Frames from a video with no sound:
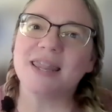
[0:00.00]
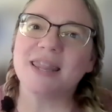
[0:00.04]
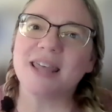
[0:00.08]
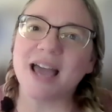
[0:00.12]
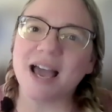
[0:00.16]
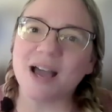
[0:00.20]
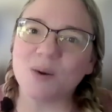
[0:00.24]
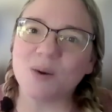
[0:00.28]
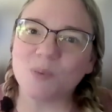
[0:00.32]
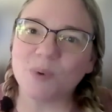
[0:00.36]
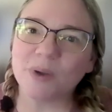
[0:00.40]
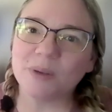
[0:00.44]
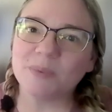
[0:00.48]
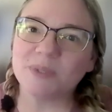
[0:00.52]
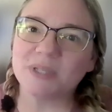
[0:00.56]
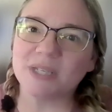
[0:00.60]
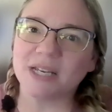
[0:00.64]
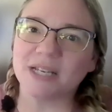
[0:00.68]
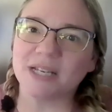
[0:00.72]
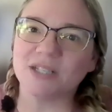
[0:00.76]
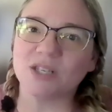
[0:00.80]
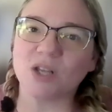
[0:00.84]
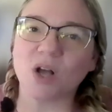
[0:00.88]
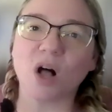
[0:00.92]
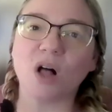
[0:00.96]
that
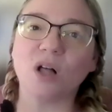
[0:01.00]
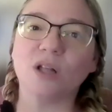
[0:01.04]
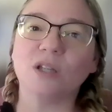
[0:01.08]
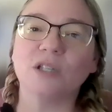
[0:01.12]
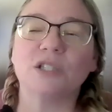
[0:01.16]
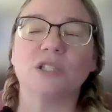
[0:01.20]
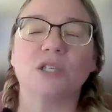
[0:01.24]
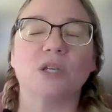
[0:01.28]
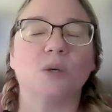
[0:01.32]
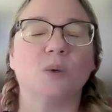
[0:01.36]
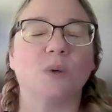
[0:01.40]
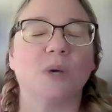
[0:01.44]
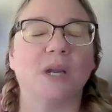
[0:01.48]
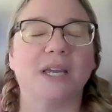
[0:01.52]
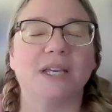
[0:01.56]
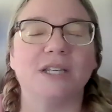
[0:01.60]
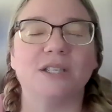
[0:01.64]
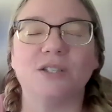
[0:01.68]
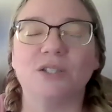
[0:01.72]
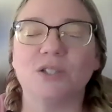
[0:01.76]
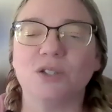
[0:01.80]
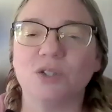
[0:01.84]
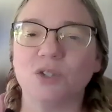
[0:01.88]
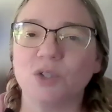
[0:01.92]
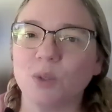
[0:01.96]
website's also a
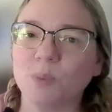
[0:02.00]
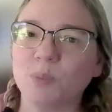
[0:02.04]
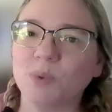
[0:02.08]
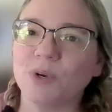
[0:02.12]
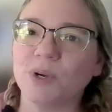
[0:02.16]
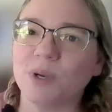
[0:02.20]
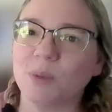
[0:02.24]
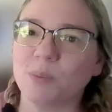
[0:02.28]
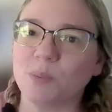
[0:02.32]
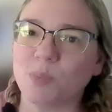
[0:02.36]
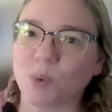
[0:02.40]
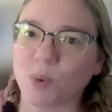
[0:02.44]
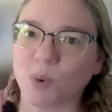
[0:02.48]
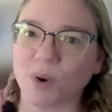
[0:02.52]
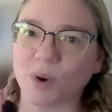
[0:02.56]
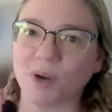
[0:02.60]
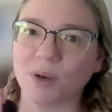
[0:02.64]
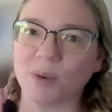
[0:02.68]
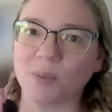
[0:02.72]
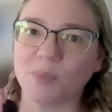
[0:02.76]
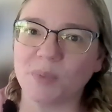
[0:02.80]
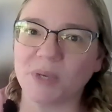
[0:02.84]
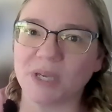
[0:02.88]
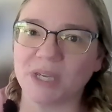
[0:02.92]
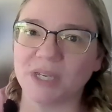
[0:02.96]
super
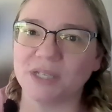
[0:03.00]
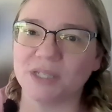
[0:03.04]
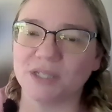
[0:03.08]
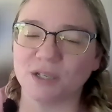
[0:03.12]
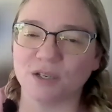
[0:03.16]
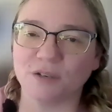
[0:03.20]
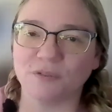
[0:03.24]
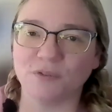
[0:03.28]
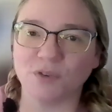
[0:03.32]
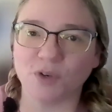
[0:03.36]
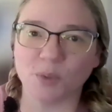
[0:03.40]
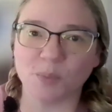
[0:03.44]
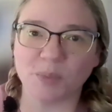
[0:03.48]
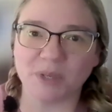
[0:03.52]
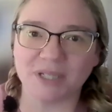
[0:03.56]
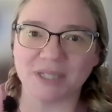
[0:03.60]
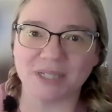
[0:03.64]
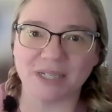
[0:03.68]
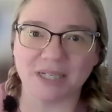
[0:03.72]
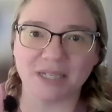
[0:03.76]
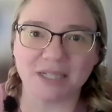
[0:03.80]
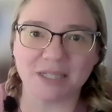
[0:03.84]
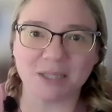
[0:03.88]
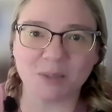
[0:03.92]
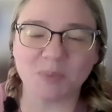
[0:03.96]
important piece of your
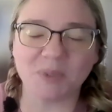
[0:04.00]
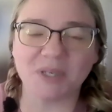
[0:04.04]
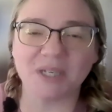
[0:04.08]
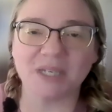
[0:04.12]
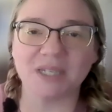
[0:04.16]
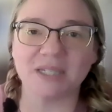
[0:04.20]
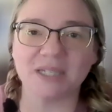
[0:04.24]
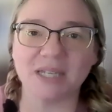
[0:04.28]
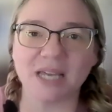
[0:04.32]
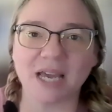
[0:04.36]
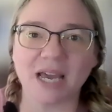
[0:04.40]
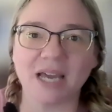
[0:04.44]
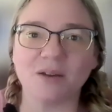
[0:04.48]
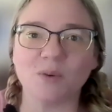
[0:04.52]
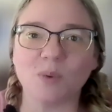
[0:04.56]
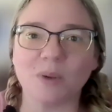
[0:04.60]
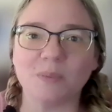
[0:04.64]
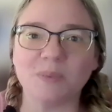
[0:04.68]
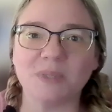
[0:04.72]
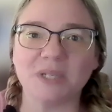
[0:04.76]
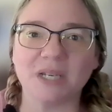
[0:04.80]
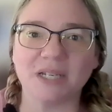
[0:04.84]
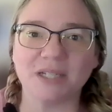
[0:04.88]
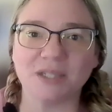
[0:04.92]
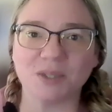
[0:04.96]
business because that
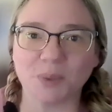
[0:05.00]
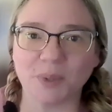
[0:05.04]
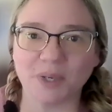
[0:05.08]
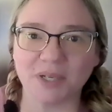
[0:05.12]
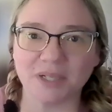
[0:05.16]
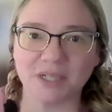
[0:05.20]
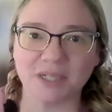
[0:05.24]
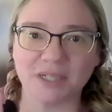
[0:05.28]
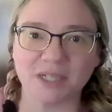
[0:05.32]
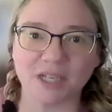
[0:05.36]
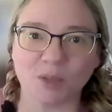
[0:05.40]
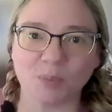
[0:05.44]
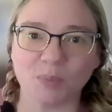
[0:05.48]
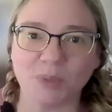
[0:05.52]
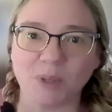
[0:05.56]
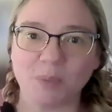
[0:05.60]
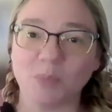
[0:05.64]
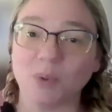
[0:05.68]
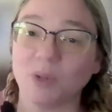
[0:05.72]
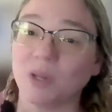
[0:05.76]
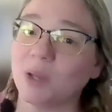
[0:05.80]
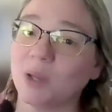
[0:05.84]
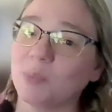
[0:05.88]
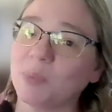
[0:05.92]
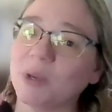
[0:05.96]
website's going to tell
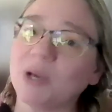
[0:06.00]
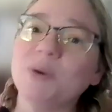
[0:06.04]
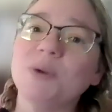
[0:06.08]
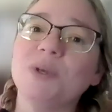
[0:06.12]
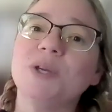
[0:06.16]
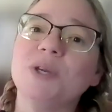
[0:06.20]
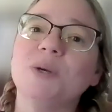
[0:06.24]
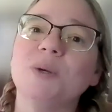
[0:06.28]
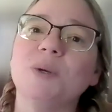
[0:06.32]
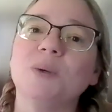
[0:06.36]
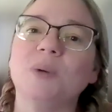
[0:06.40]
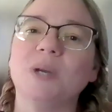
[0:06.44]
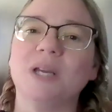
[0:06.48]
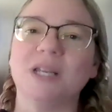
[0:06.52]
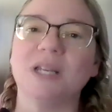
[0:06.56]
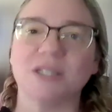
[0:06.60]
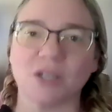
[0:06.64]
people about you.